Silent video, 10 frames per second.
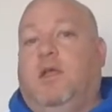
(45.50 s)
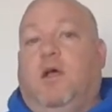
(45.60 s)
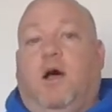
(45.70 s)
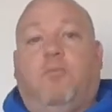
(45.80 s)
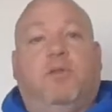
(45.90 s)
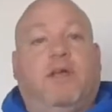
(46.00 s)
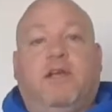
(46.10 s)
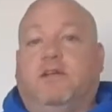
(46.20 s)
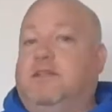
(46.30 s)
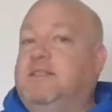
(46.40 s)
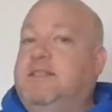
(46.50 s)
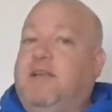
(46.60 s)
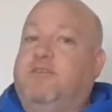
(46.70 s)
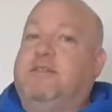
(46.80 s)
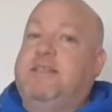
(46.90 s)
A player is
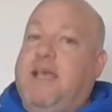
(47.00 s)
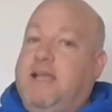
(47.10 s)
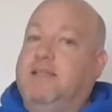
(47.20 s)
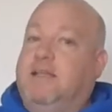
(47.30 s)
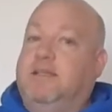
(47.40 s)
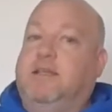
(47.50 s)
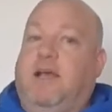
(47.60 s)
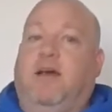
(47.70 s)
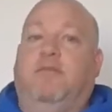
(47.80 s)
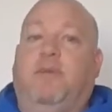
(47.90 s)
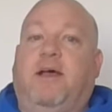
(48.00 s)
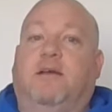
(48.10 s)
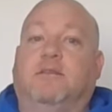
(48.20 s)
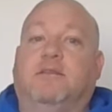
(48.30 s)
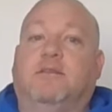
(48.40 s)
never technically out of
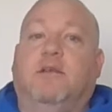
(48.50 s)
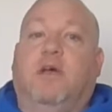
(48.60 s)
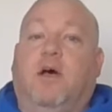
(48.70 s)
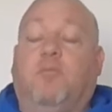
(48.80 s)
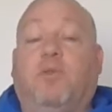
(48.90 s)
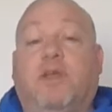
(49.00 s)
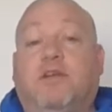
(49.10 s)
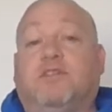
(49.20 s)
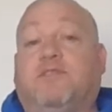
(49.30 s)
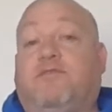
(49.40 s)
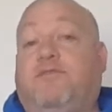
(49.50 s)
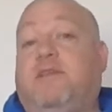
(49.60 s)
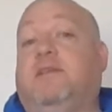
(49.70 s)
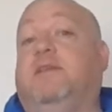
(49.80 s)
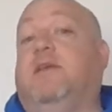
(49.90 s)
bounds. A player's
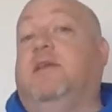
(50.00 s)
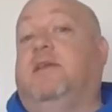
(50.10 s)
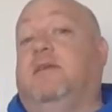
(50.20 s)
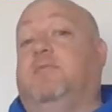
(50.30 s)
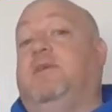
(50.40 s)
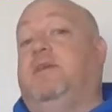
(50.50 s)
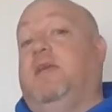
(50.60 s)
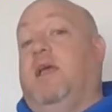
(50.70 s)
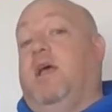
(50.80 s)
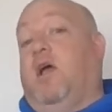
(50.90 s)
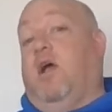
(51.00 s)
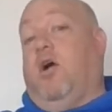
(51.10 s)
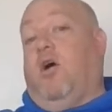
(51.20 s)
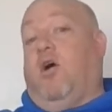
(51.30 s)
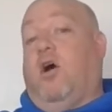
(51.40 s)
feet can be
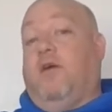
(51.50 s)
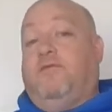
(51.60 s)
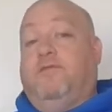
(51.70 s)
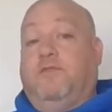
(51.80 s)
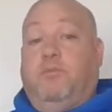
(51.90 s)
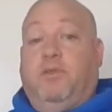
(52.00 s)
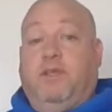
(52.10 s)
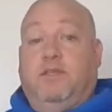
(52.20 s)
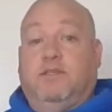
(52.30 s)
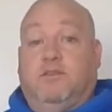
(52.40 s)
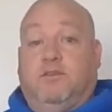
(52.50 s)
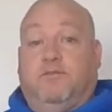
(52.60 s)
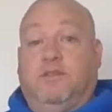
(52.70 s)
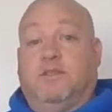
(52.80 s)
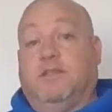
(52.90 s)
off of the playing
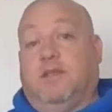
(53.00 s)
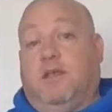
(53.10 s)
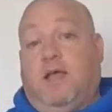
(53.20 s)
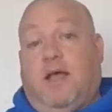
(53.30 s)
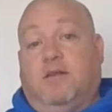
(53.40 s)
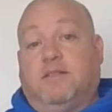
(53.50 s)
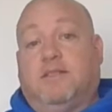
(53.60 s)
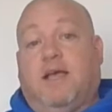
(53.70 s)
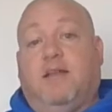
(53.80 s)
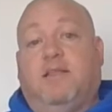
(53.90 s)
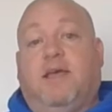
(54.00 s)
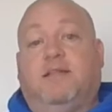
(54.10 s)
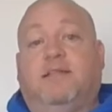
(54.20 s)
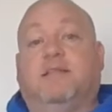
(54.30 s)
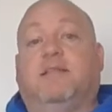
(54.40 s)
surface outside of that
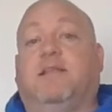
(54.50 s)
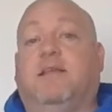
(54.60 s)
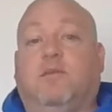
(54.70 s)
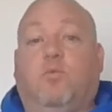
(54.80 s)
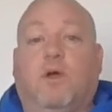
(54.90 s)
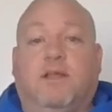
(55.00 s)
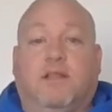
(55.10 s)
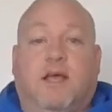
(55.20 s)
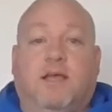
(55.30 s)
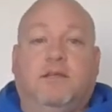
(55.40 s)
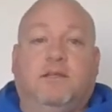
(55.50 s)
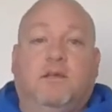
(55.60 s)
designated white line